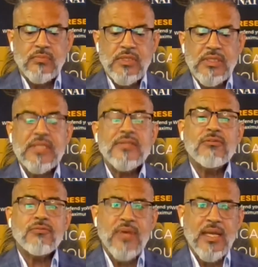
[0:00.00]
is,
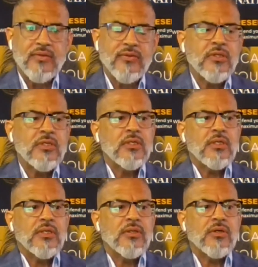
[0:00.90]
in fact,
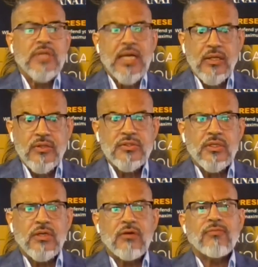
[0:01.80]
their knowledge
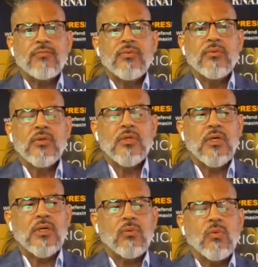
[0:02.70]
of
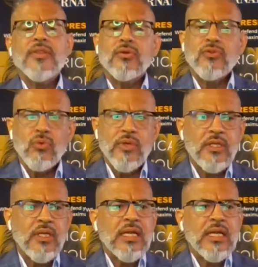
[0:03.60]
what they're doing